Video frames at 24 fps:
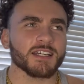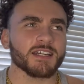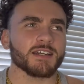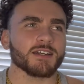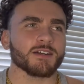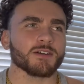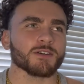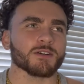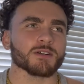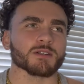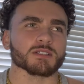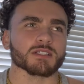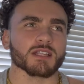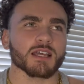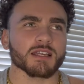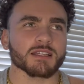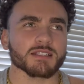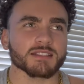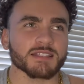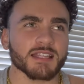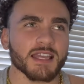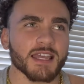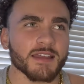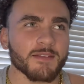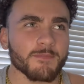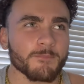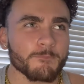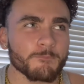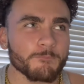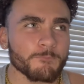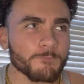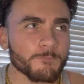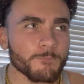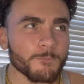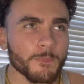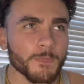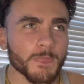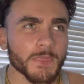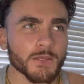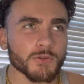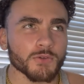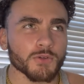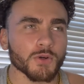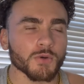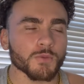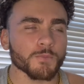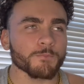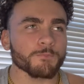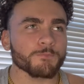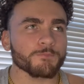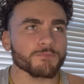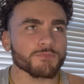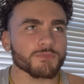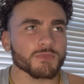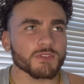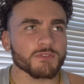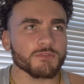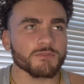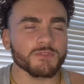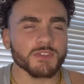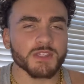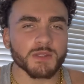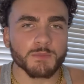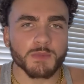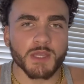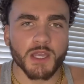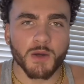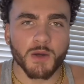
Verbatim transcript: or like that, you know, female